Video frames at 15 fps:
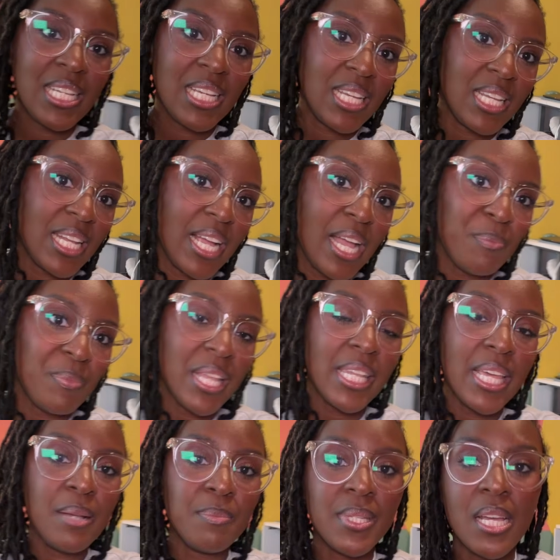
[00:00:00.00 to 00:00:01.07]
and I got my
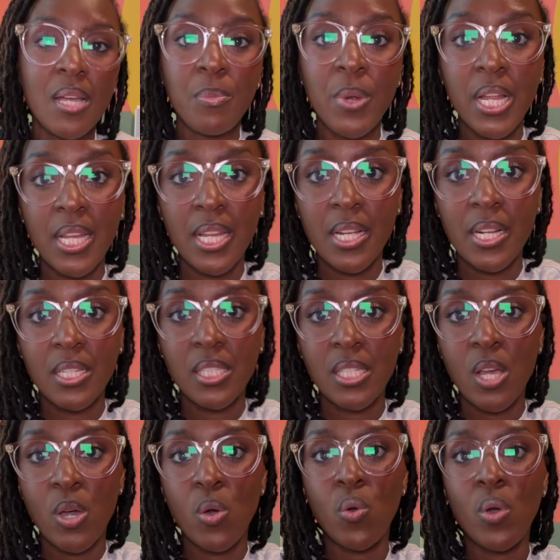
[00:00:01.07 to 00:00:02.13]
laptop right there
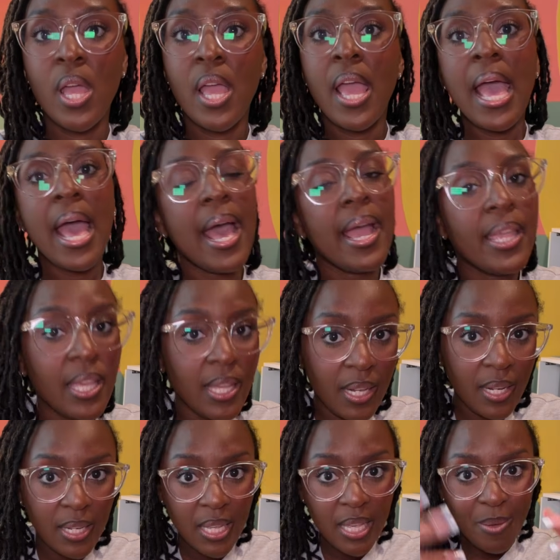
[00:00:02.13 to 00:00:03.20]
so I
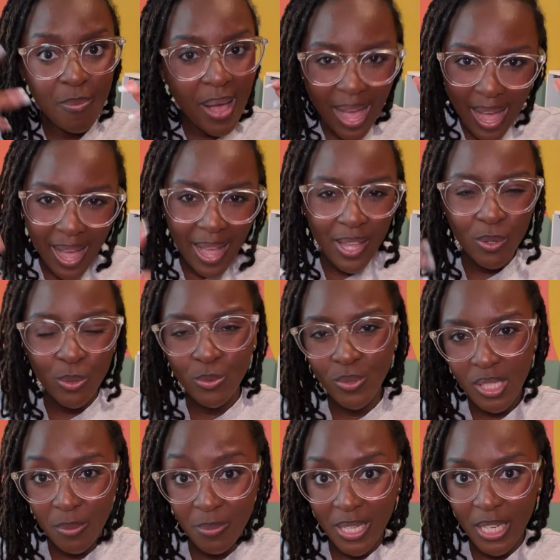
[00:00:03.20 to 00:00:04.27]
can keep my eye on
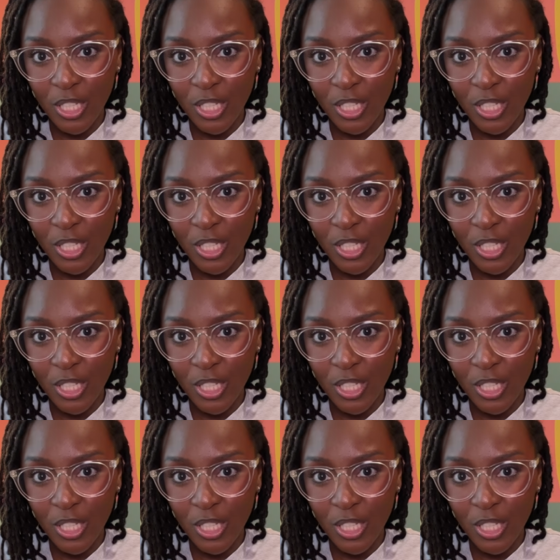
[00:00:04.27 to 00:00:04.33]
some of